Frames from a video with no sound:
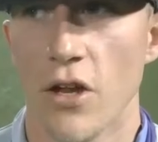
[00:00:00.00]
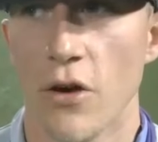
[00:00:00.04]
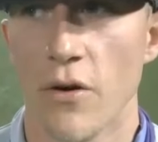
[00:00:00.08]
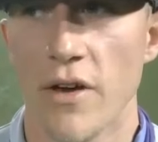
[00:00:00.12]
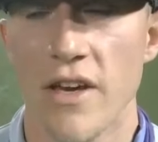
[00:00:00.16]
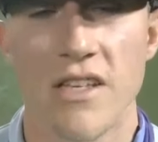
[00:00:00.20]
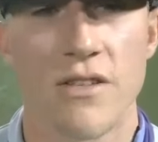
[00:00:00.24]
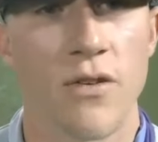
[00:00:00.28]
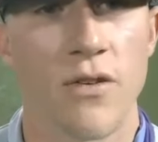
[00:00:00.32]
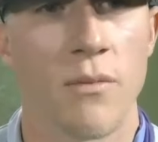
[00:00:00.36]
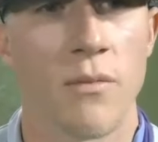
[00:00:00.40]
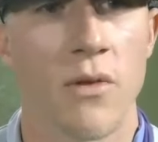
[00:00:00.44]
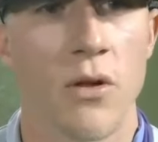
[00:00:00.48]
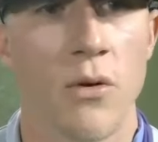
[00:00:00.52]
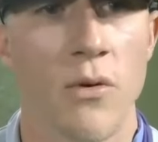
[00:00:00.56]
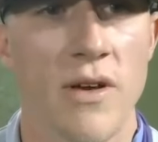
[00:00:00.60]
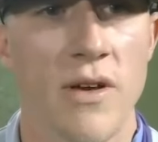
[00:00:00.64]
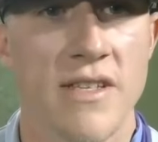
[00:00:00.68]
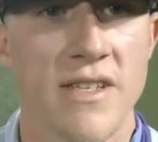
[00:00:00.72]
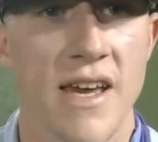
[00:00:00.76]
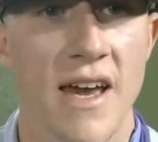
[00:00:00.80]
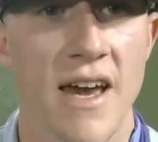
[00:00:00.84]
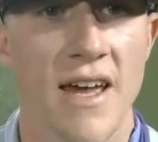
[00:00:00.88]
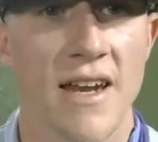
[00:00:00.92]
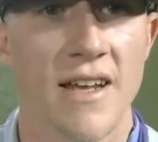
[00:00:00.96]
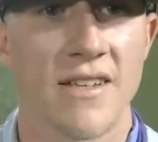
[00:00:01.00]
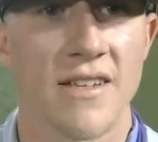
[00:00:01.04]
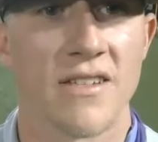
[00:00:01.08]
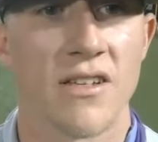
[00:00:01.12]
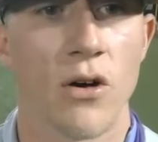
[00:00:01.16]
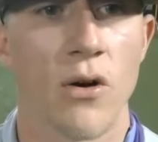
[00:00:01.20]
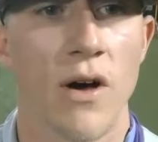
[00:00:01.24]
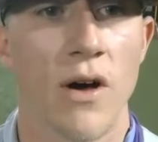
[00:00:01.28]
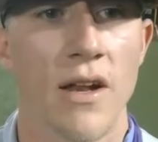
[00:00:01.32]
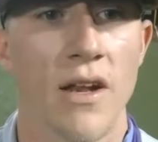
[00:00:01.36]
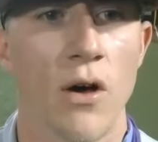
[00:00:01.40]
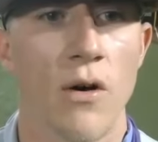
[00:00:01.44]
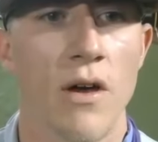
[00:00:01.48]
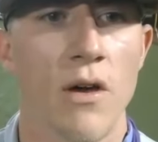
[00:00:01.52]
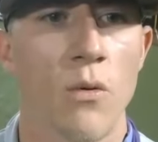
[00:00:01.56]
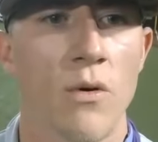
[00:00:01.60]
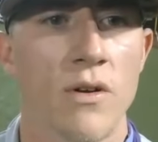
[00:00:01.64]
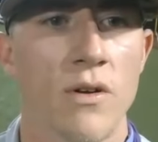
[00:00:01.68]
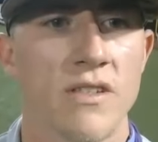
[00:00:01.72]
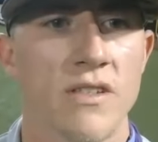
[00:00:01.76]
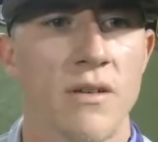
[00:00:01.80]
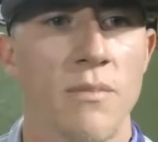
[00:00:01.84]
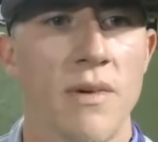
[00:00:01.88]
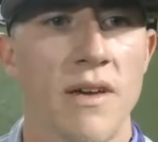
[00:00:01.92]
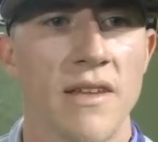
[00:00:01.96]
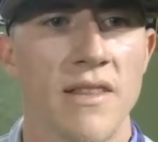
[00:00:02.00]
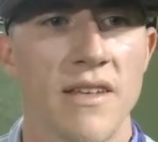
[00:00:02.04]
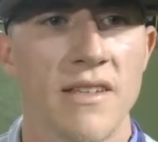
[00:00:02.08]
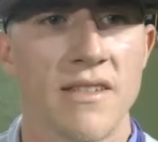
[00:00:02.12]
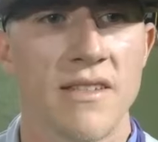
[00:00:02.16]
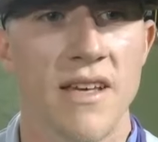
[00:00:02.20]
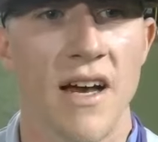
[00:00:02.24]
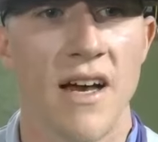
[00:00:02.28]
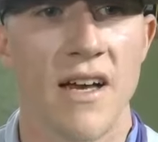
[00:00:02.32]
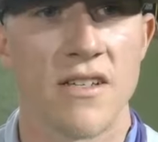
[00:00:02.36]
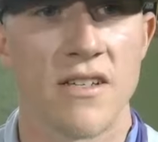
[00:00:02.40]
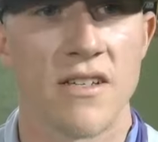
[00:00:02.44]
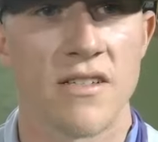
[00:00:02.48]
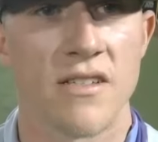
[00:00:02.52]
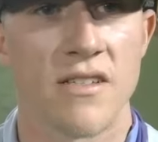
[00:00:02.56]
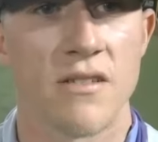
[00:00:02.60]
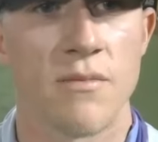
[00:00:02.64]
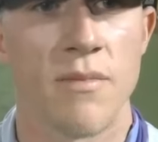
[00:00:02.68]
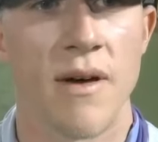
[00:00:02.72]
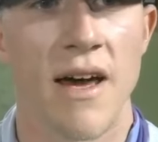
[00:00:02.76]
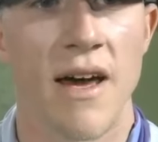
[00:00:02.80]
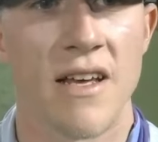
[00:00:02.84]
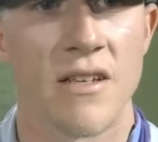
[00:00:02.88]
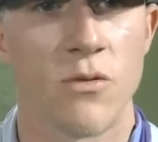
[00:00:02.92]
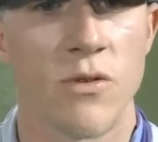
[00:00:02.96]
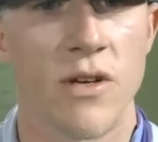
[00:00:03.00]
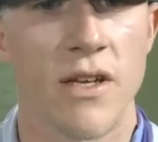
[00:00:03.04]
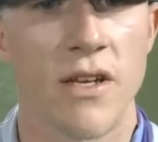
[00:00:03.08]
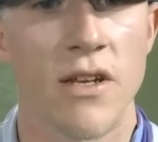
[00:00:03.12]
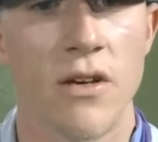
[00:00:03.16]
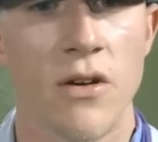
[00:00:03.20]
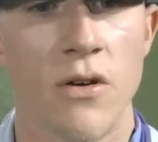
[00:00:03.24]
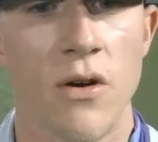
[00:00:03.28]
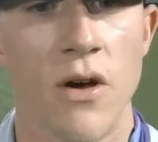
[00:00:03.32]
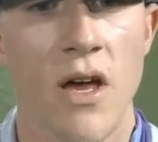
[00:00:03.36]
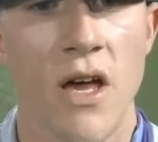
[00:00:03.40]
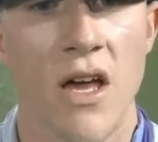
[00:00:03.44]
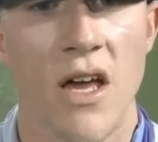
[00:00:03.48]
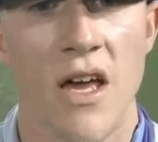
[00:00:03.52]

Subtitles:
He's from Louisiana, so I know he wants to beat these guys just as bad as we do.